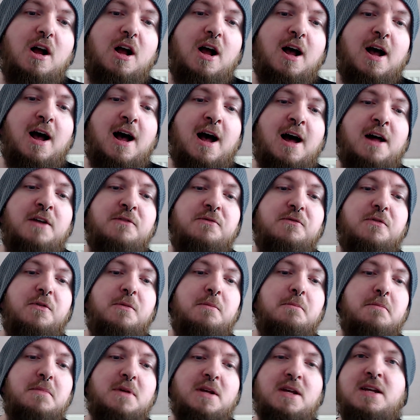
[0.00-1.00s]
and for
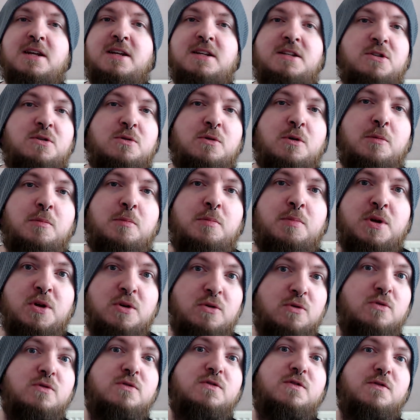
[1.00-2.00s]
me to
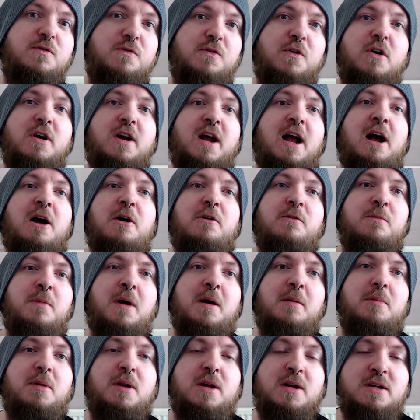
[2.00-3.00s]
abuse the fuck out of my
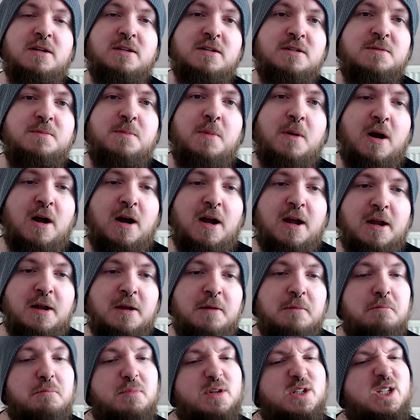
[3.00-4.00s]
players by
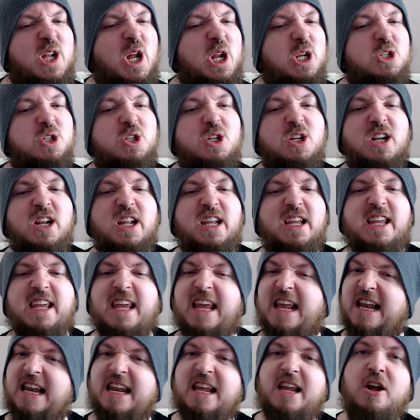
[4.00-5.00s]
potentially
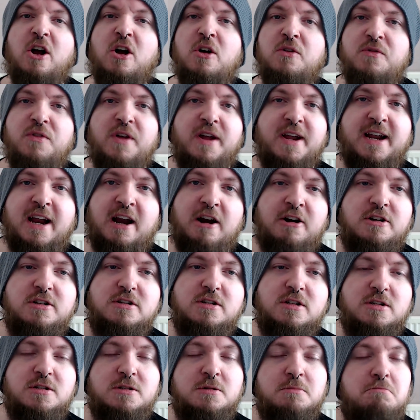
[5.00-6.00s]
killing off their
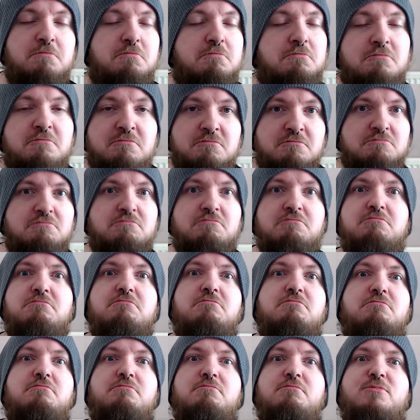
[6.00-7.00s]
characters.
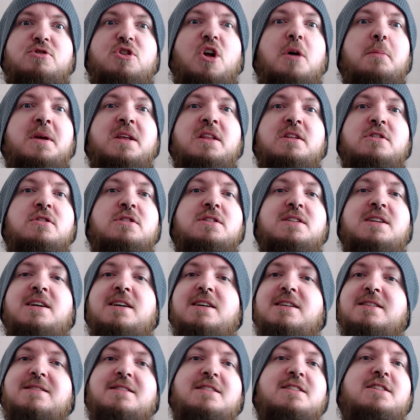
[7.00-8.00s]
It's not me that does it,
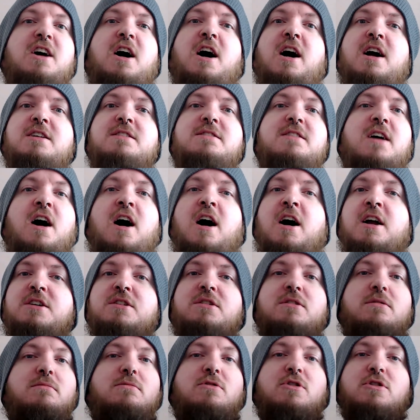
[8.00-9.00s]
it's the dice. I
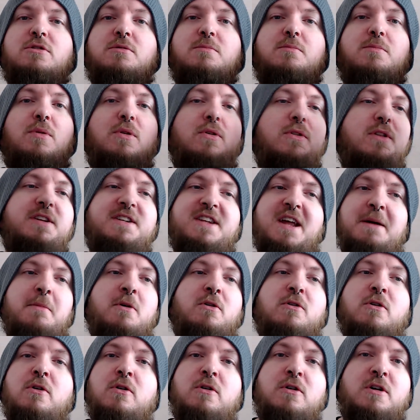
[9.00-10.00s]
just put the
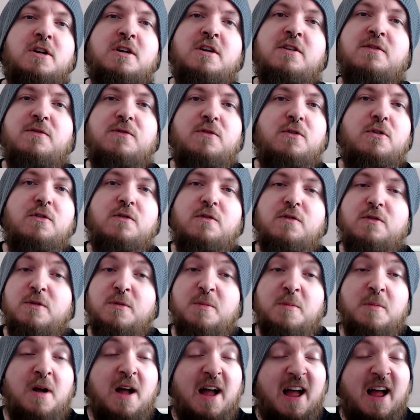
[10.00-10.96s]
Demogorgon in front of them